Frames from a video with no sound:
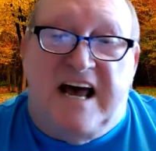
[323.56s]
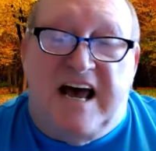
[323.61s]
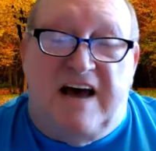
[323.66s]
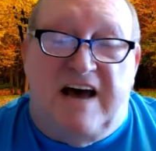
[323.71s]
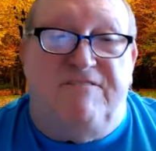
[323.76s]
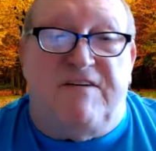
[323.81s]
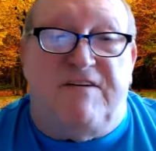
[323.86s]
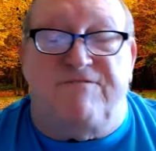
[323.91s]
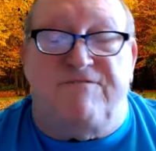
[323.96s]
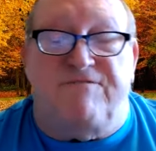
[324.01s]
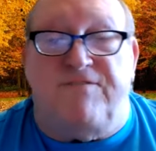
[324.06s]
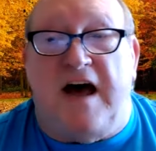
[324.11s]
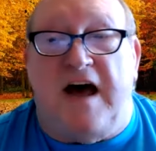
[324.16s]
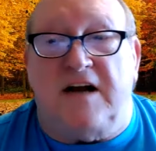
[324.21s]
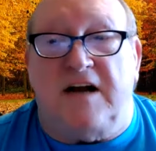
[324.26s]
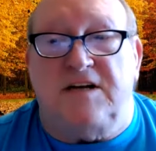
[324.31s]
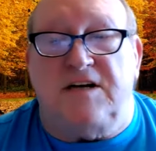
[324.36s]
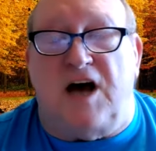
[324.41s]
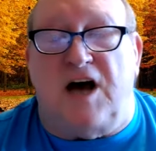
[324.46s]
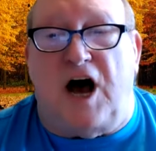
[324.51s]
And in
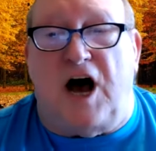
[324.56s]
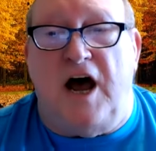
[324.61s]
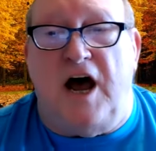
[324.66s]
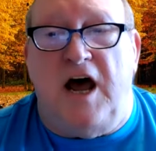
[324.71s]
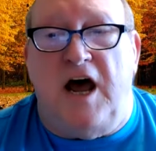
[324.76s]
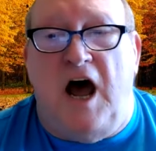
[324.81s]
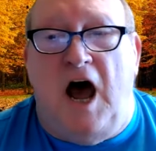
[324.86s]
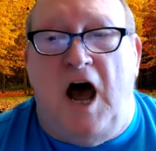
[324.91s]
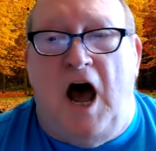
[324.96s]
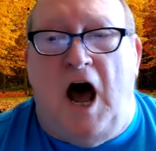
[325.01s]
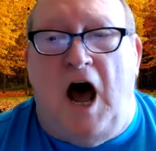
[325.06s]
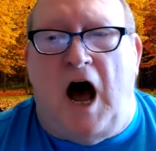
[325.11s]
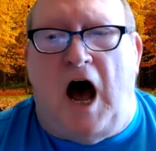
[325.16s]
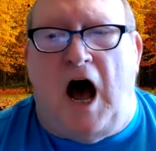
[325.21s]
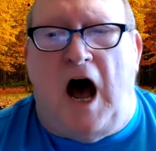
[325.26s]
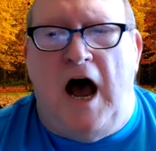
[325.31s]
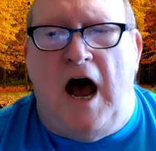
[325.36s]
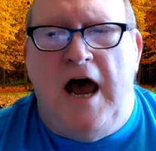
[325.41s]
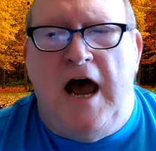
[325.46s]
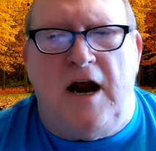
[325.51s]
fact, I
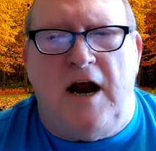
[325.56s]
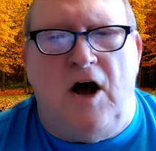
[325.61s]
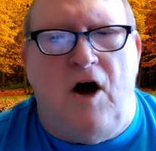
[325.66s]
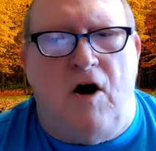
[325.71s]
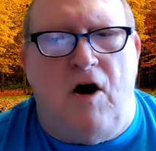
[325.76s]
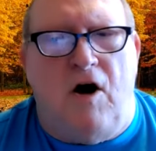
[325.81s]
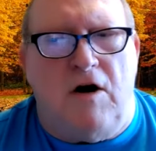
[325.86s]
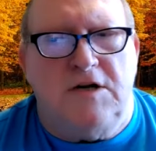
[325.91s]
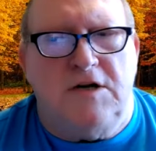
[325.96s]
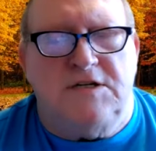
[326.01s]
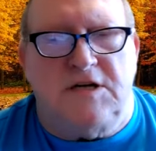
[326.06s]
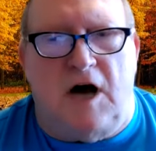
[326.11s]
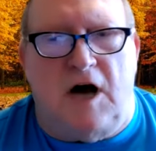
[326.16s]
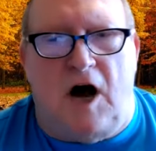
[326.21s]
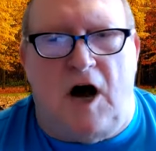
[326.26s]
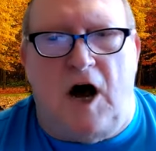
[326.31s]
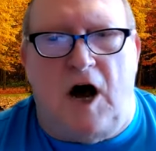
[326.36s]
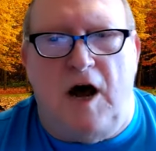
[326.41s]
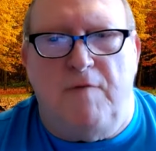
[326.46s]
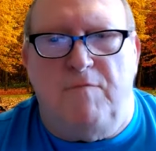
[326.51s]
had a hard
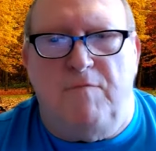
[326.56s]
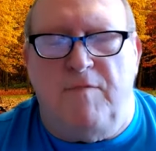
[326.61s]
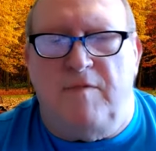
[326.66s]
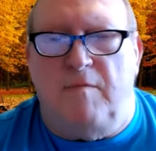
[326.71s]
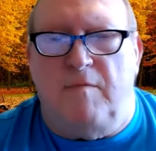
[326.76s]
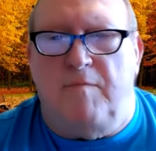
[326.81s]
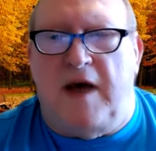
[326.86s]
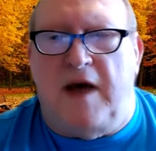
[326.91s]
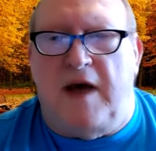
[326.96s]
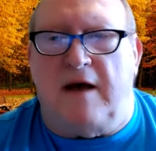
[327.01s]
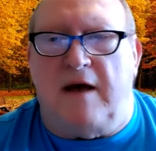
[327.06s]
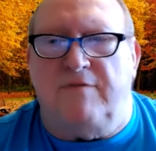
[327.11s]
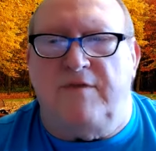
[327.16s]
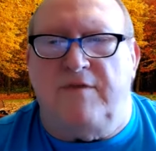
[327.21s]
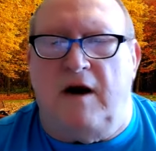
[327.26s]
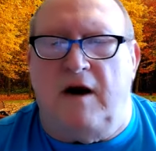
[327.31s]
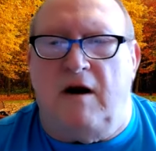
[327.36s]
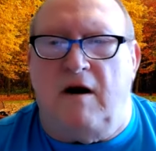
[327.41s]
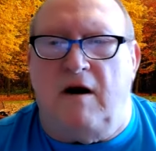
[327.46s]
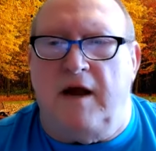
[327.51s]
time back
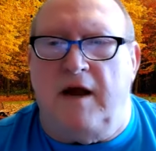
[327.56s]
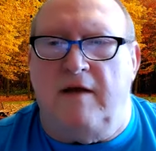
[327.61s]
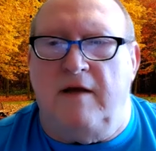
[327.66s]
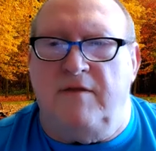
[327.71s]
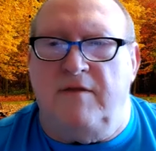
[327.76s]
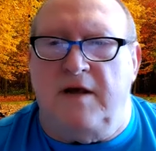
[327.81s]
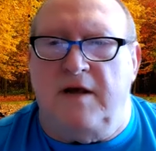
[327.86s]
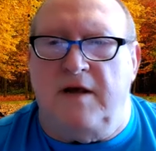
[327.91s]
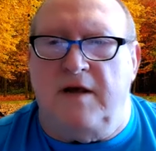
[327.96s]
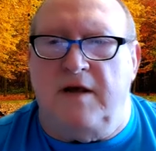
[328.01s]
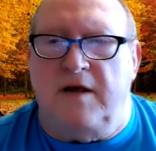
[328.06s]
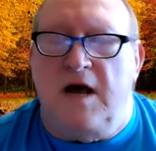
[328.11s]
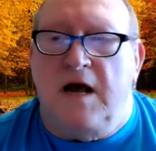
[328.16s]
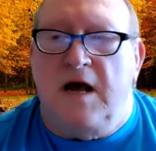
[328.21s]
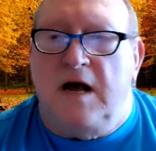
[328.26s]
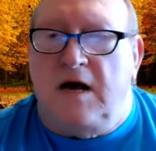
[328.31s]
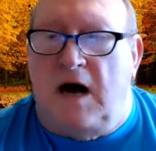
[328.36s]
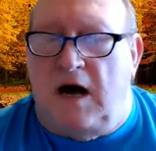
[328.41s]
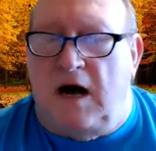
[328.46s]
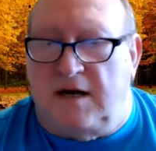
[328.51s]
there in the
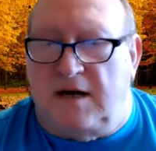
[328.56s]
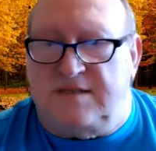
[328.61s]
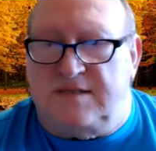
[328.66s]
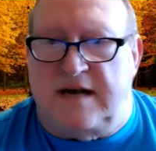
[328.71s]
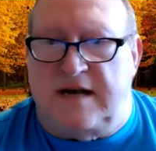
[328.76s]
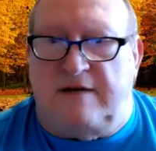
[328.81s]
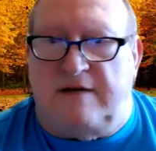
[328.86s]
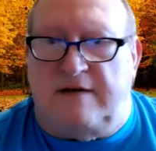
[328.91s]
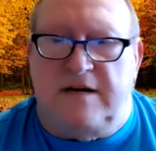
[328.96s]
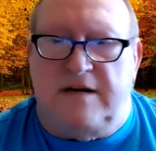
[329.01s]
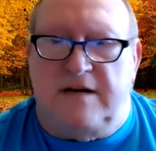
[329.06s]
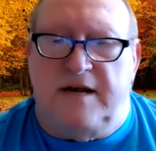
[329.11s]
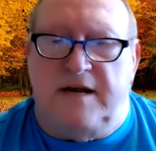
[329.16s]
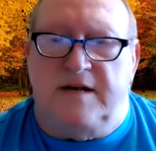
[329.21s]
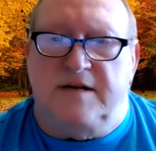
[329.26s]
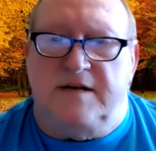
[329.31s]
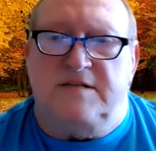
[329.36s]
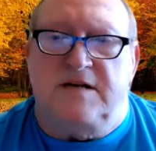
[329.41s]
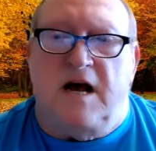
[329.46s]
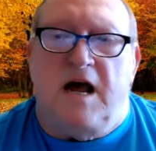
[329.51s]

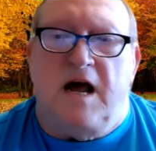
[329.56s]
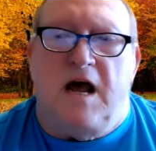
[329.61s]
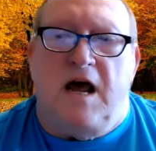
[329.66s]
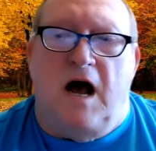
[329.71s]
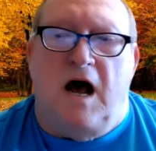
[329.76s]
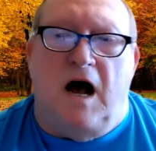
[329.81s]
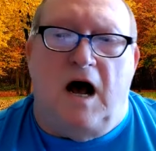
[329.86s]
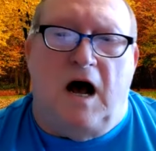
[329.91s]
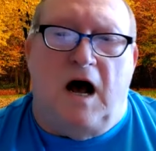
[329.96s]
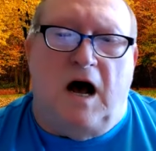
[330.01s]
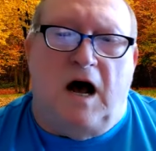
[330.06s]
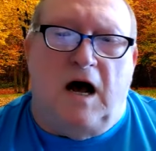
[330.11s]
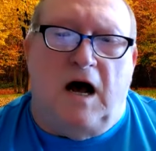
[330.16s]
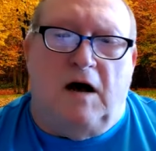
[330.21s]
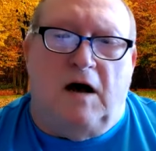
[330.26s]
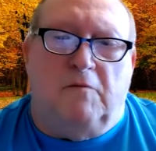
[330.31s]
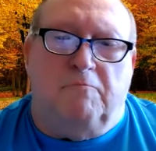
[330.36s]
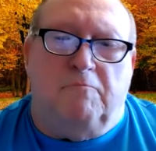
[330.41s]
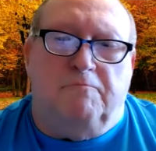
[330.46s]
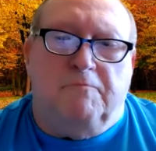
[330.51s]
70s
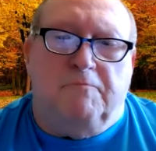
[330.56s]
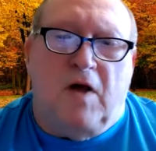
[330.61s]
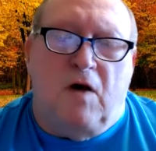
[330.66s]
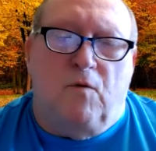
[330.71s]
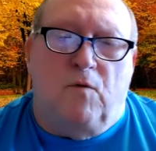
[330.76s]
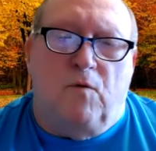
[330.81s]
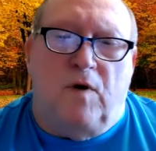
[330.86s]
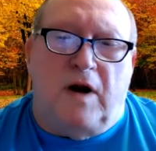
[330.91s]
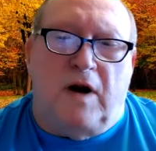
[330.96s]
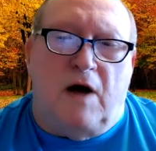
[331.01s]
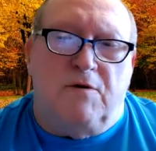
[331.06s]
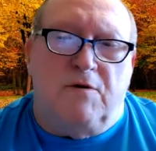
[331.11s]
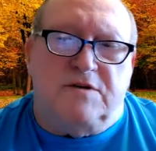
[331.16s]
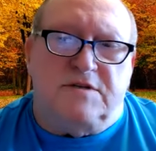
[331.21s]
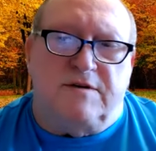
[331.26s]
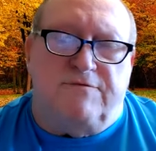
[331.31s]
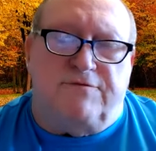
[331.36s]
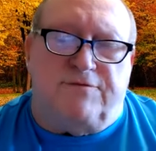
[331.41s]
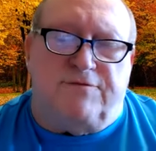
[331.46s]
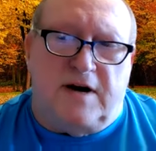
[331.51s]
when I was
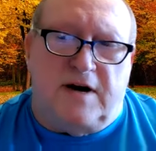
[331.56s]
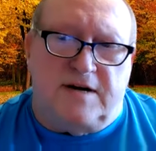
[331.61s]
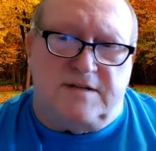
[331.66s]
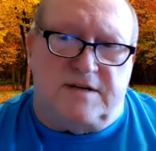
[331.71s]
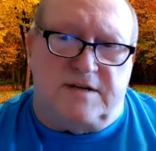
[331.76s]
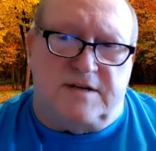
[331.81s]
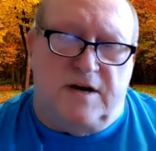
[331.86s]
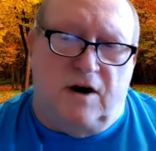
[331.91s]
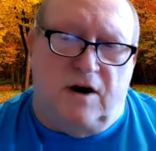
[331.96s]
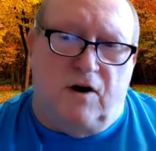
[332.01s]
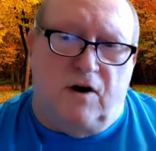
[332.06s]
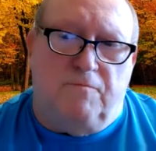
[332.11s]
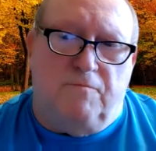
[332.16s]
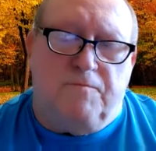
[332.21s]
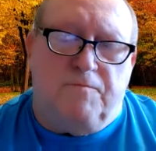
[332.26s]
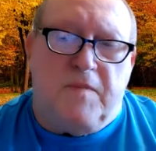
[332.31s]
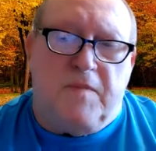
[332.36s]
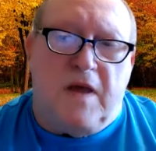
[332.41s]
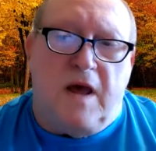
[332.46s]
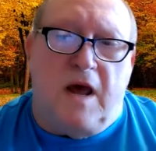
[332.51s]
in Fresno
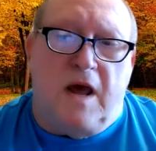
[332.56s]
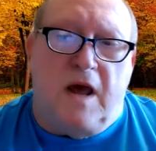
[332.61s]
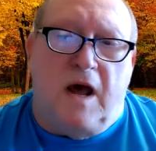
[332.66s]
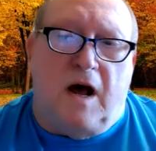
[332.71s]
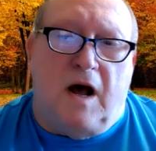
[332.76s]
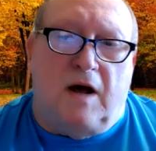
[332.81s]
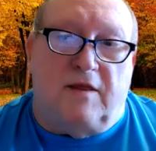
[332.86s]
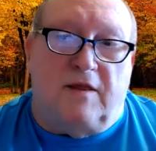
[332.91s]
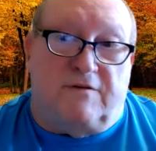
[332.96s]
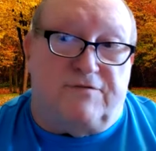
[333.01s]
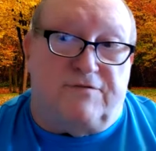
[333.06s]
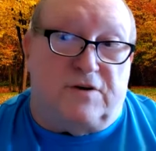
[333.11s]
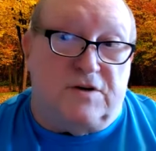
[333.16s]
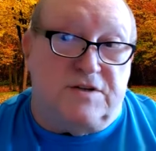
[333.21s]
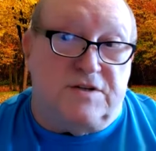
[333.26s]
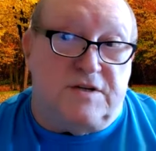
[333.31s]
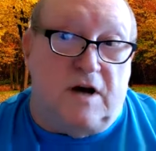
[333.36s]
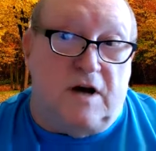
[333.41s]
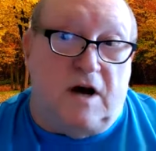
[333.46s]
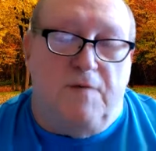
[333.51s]
the
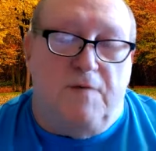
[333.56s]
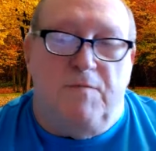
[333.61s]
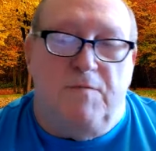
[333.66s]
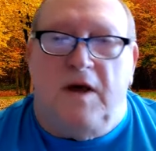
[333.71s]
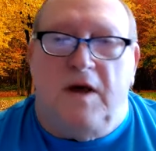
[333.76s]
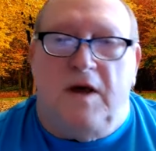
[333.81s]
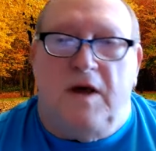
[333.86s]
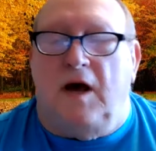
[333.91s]
first time,